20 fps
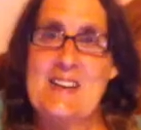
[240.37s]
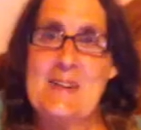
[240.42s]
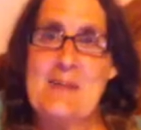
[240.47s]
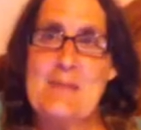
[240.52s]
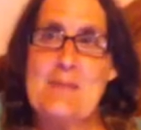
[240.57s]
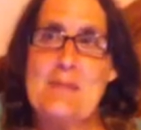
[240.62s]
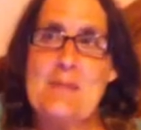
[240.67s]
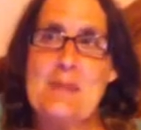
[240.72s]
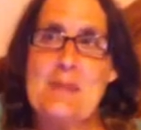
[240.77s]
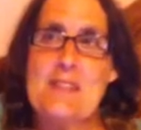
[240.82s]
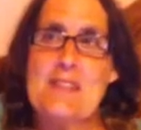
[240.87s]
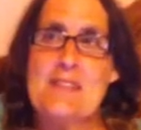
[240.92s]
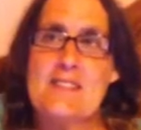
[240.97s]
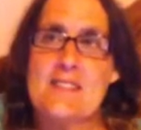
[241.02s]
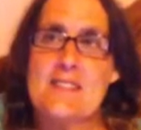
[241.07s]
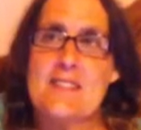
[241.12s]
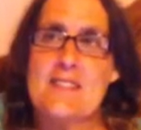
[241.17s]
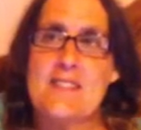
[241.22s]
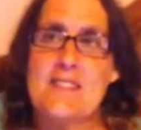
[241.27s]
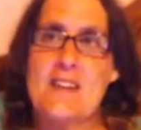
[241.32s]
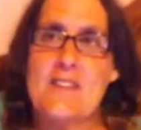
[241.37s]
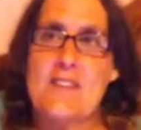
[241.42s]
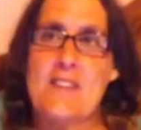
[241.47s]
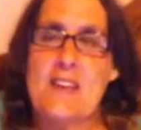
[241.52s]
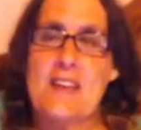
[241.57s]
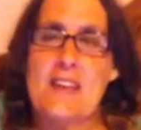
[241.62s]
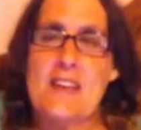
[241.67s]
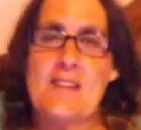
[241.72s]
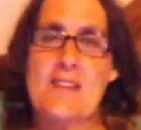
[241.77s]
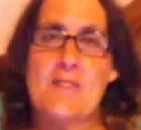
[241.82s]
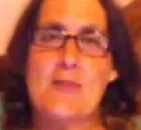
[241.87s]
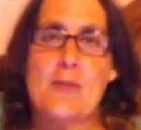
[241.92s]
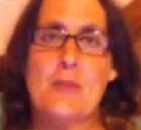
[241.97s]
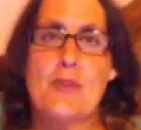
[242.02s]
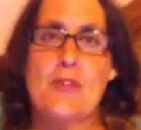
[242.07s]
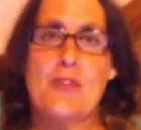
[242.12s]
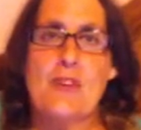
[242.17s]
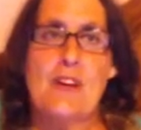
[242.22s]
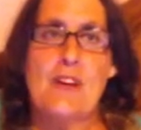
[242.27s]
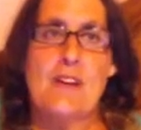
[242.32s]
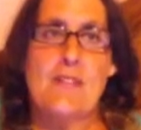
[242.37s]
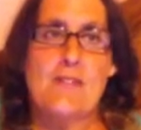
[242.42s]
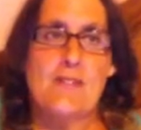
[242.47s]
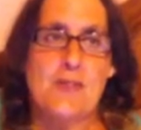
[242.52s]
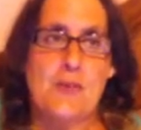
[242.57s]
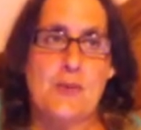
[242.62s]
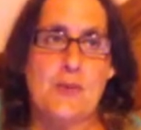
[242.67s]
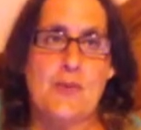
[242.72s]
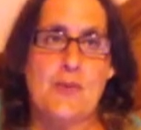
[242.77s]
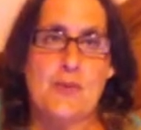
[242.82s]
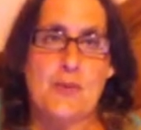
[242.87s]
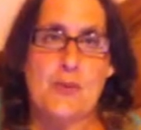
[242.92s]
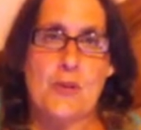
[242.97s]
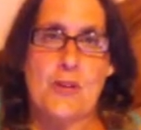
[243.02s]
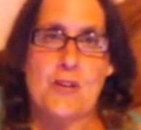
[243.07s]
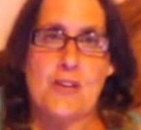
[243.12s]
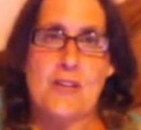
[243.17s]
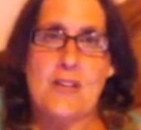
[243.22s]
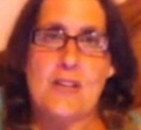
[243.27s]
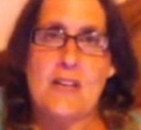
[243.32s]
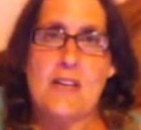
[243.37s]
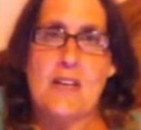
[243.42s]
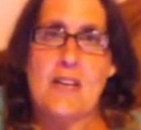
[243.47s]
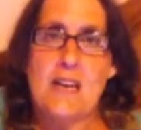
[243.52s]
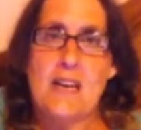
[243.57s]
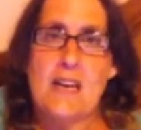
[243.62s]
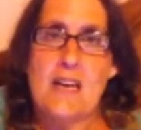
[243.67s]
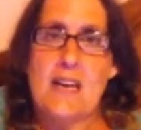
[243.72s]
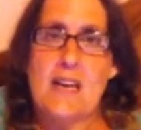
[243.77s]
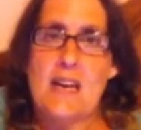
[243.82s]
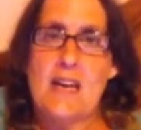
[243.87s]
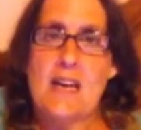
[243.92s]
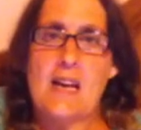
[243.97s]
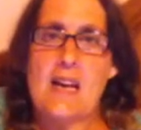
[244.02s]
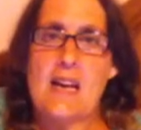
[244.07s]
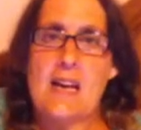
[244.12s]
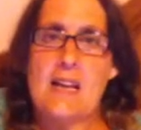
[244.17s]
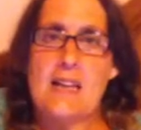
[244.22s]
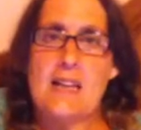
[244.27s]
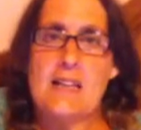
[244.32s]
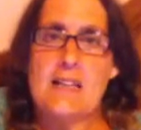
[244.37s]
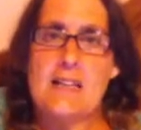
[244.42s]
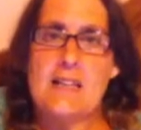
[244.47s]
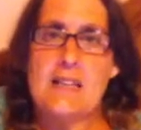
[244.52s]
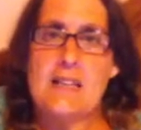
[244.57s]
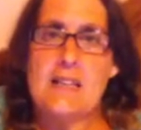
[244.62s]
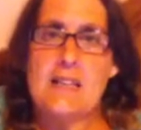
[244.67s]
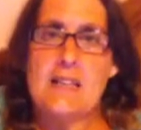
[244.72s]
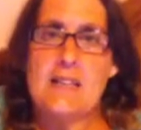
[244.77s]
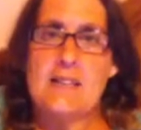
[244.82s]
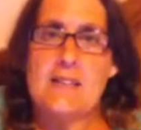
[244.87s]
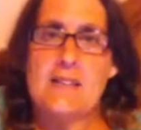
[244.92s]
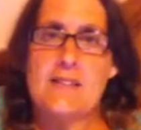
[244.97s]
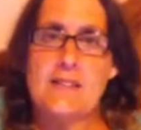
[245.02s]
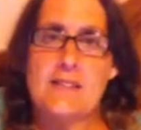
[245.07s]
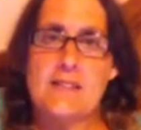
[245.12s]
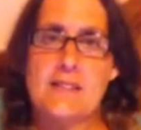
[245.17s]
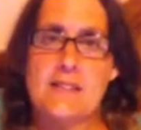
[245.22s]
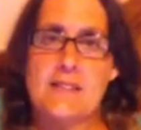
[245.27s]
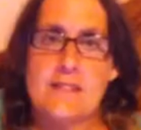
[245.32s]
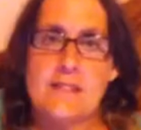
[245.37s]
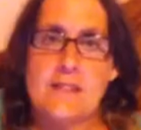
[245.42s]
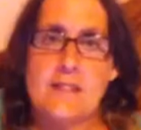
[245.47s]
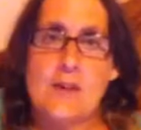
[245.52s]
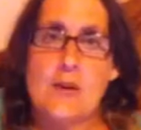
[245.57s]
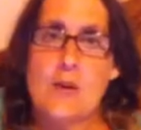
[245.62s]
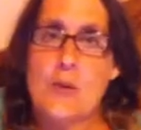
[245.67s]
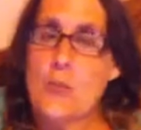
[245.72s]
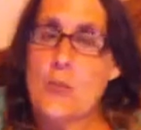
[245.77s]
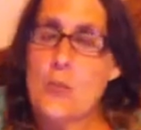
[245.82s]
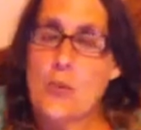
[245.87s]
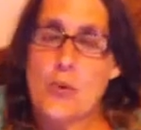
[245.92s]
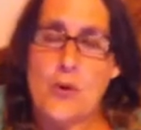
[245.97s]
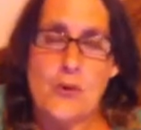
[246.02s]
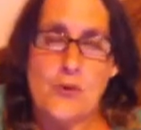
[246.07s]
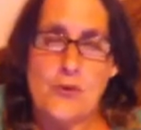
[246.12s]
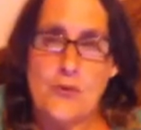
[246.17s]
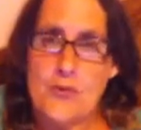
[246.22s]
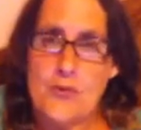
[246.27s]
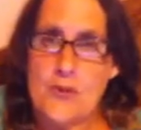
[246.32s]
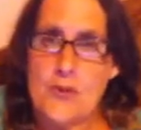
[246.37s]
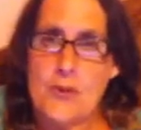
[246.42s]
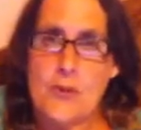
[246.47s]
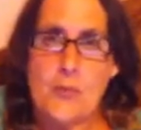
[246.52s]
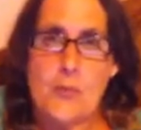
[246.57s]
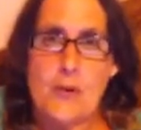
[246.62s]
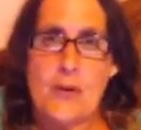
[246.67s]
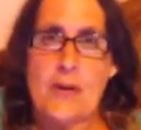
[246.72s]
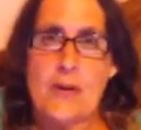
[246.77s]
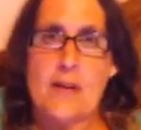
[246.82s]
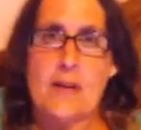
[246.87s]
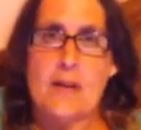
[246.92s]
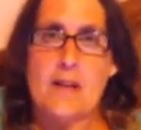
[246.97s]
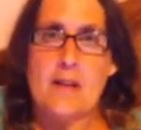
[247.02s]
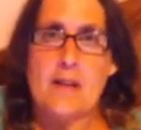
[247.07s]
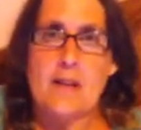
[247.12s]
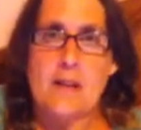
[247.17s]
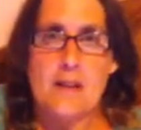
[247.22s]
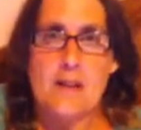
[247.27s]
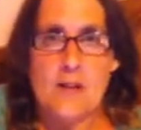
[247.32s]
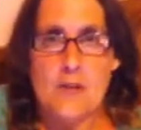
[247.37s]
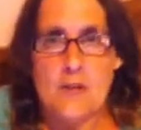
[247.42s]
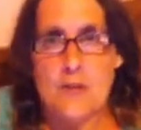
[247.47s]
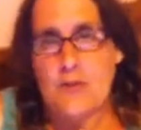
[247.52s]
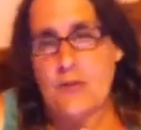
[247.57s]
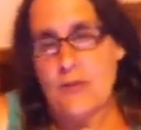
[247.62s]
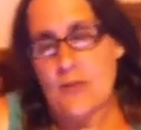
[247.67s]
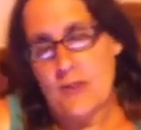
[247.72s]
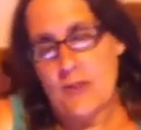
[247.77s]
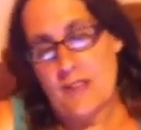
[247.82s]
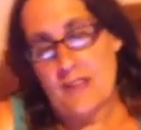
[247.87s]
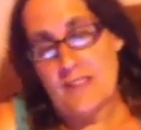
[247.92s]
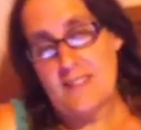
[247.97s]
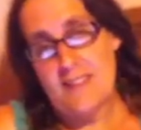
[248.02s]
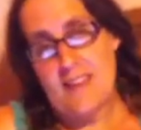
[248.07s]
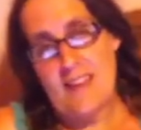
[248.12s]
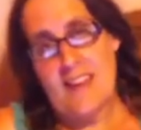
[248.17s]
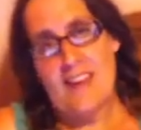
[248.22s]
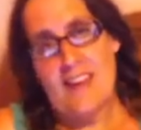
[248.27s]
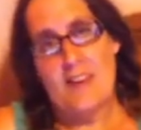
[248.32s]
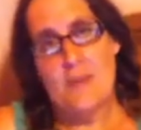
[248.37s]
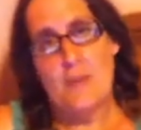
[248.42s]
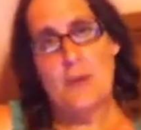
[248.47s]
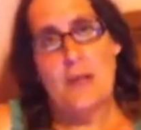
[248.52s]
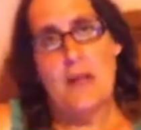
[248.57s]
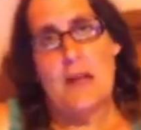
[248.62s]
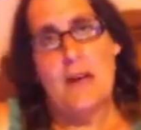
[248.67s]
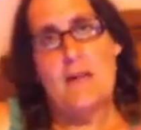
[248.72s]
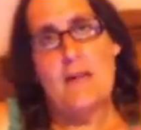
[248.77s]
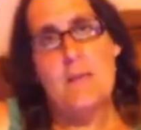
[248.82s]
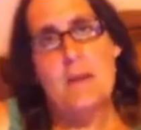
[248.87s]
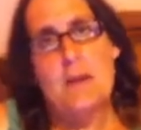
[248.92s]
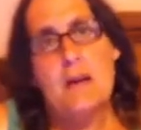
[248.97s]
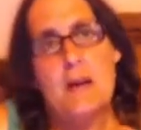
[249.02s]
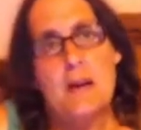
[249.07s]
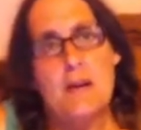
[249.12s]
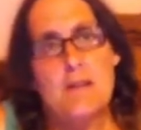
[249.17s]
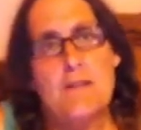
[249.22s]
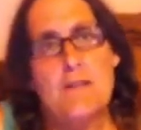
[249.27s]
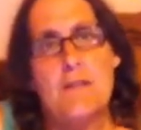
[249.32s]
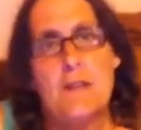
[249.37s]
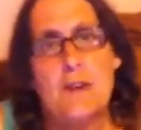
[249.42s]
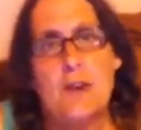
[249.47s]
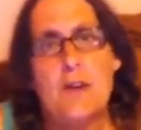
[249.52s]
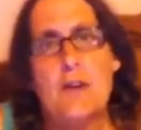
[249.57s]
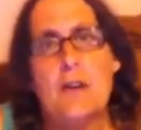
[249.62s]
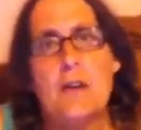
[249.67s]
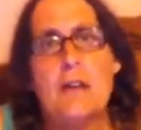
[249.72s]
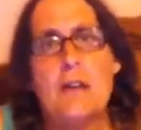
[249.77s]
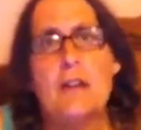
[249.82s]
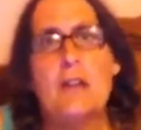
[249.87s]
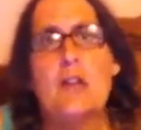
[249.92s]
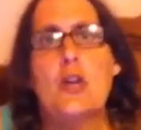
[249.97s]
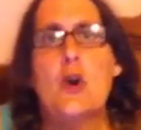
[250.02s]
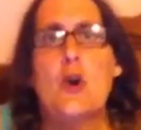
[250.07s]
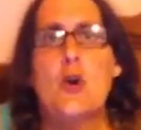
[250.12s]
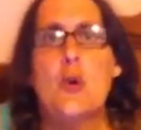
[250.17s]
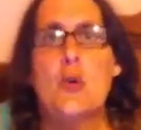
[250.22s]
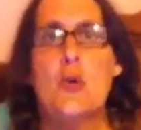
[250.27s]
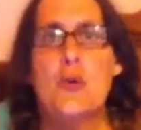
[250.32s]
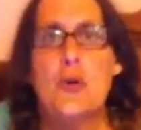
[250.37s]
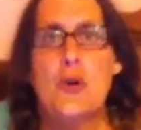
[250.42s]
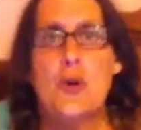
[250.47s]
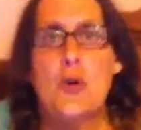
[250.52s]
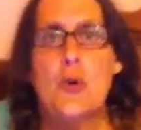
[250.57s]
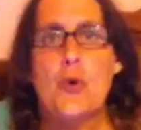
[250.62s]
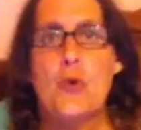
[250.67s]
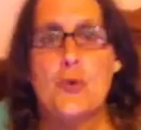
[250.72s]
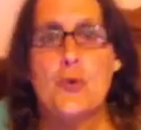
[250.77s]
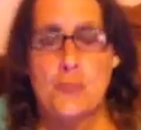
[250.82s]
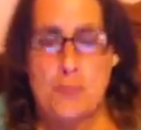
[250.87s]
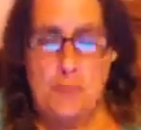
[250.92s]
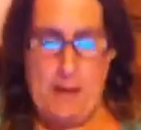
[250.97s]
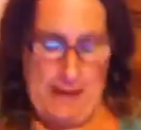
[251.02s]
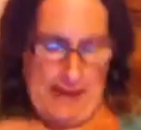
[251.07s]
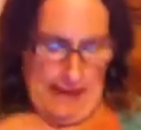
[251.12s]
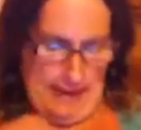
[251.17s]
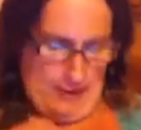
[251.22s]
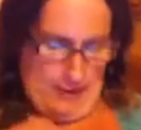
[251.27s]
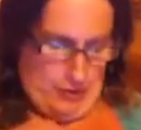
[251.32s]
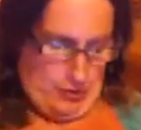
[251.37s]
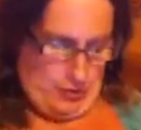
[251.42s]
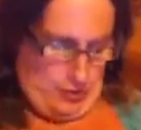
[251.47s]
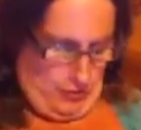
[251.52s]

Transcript: Um, it's the stuff they give you when you have surgery, and it's you know it works very well, or so they say. Well, I've been on a very low dose patch.